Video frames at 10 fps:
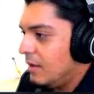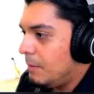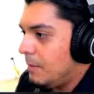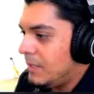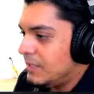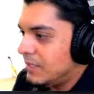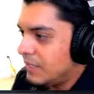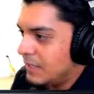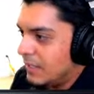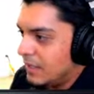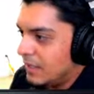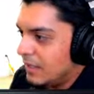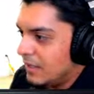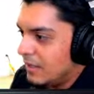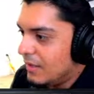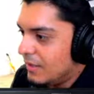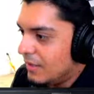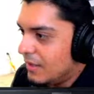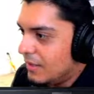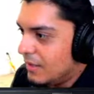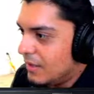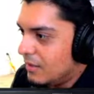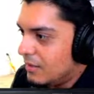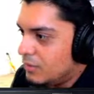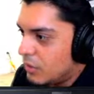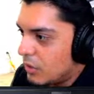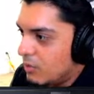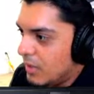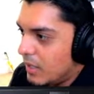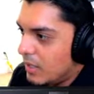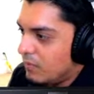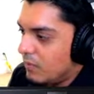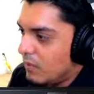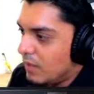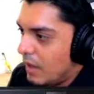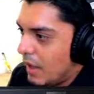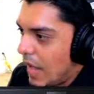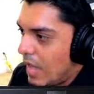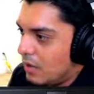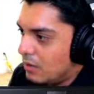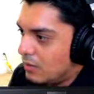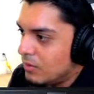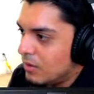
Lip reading: basically the drawback of how